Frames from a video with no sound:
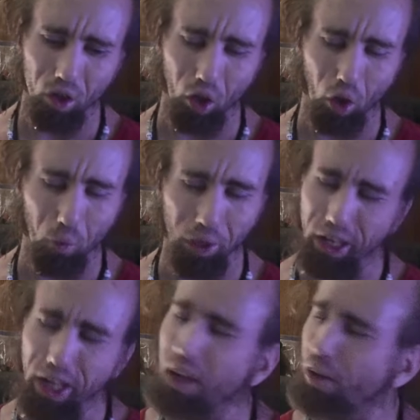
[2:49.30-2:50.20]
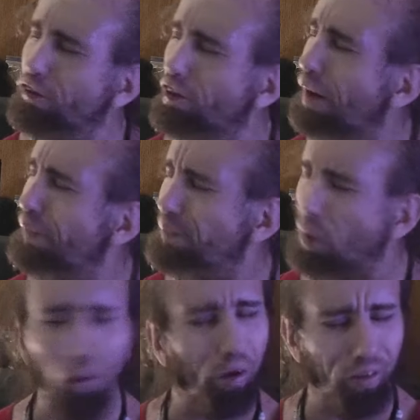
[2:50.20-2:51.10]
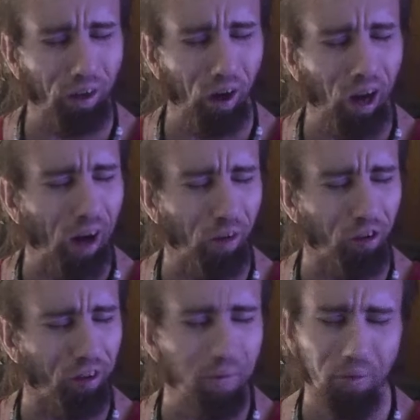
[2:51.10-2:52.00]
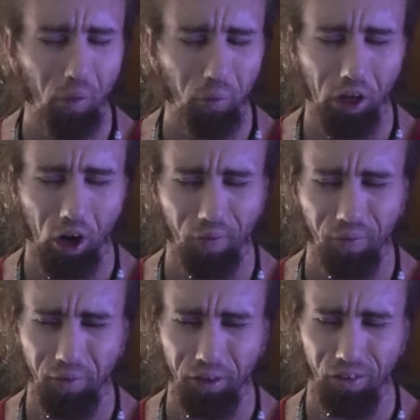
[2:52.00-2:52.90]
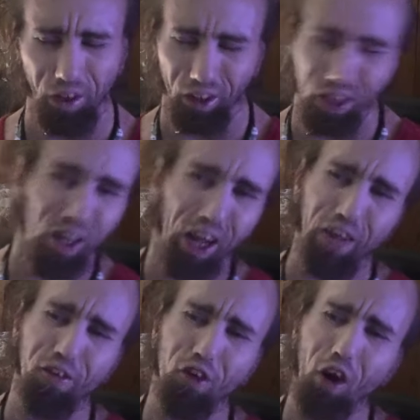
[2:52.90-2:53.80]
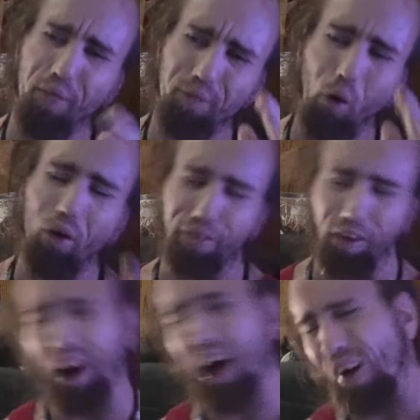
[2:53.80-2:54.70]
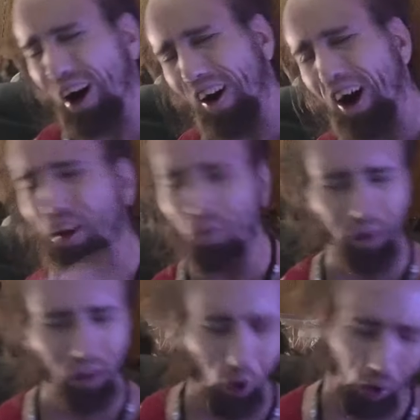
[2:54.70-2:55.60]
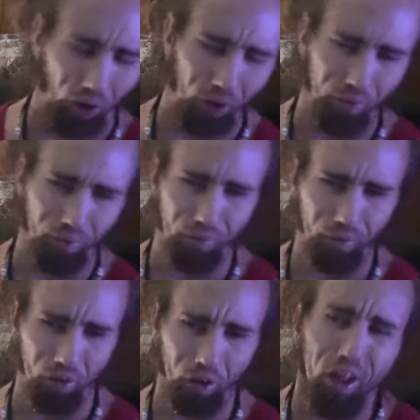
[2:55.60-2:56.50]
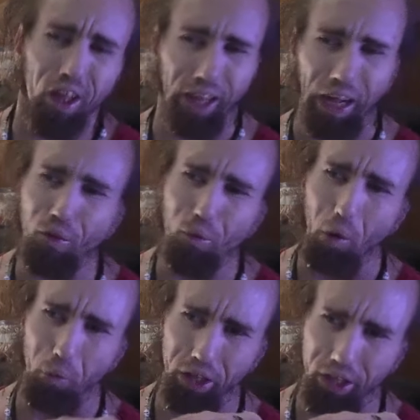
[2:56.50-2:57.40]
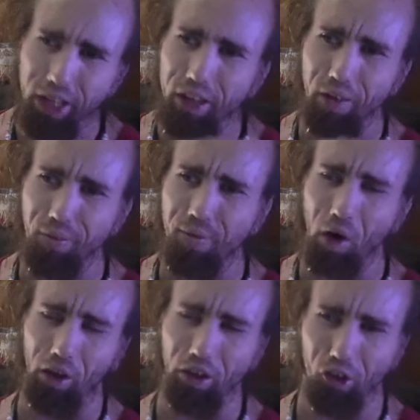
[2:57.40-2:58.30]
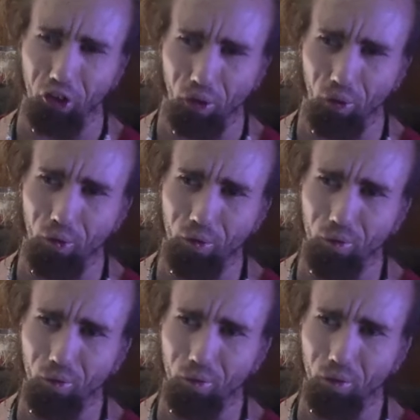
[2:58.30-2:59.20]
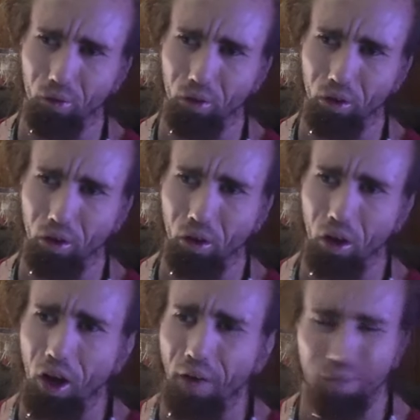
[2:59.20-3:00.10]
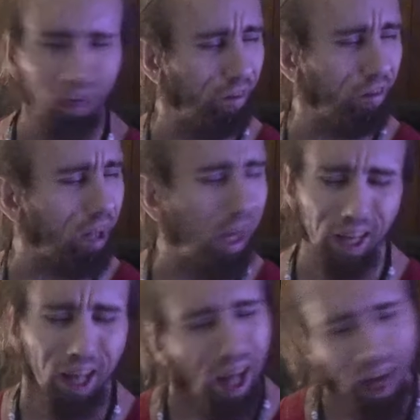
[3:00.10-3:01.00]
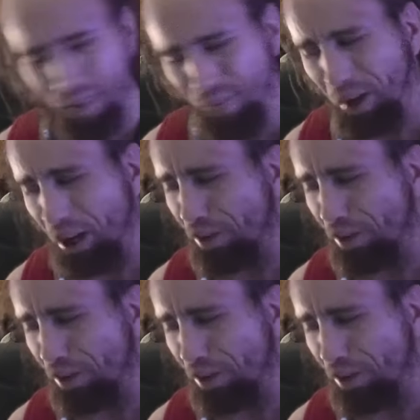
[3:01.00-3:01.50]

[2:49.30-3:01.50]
We need to stop focusing on how different we are from each other and start focusing on how alike we are. That's what we need to fucking do. But instead, everybody's